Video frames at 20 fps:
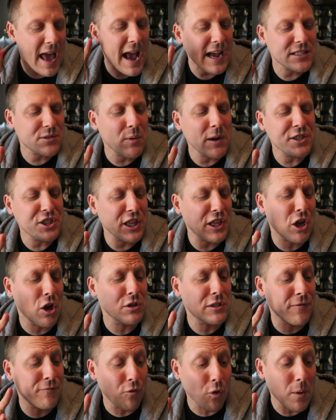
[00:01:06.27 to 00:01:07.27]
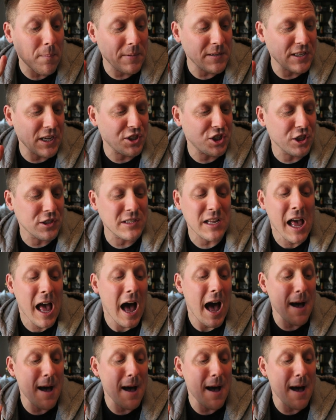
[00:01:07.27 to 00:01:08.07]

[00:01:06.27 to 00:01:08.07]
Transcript: a hex wrench that goes in four positions,